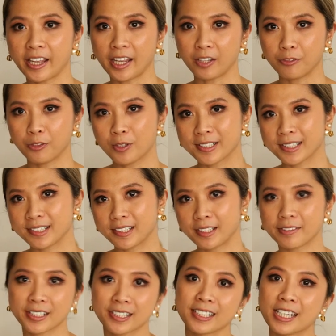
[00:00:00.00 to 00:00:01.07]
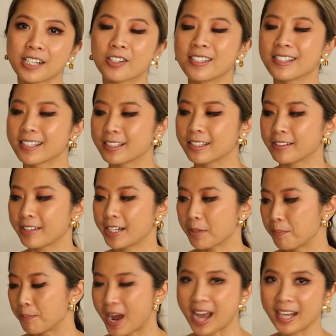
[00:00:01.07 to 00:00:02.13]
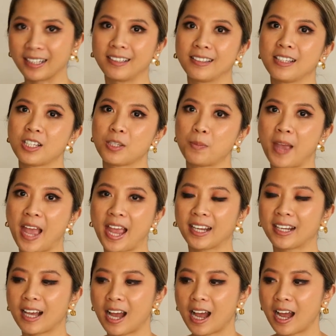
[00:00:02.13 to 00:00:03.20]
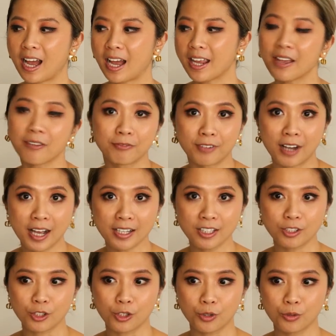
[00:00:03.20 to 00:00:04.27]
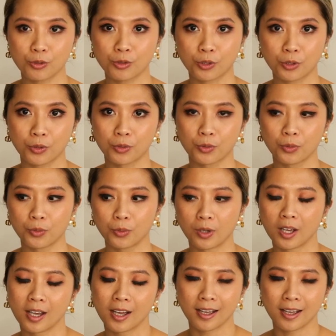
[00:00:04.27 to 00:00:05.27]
If you're seriously considering buying this bag, I advise you to